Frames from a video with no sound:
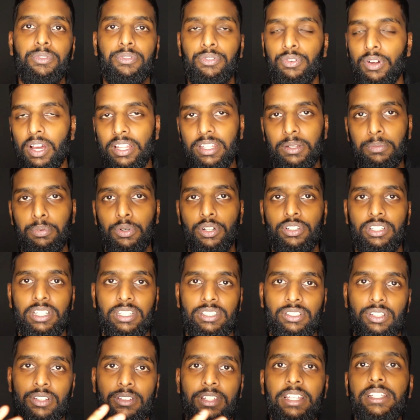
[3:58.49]
throughout the
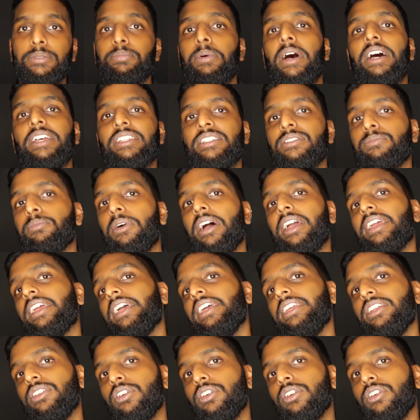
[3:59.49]
project. So this person might get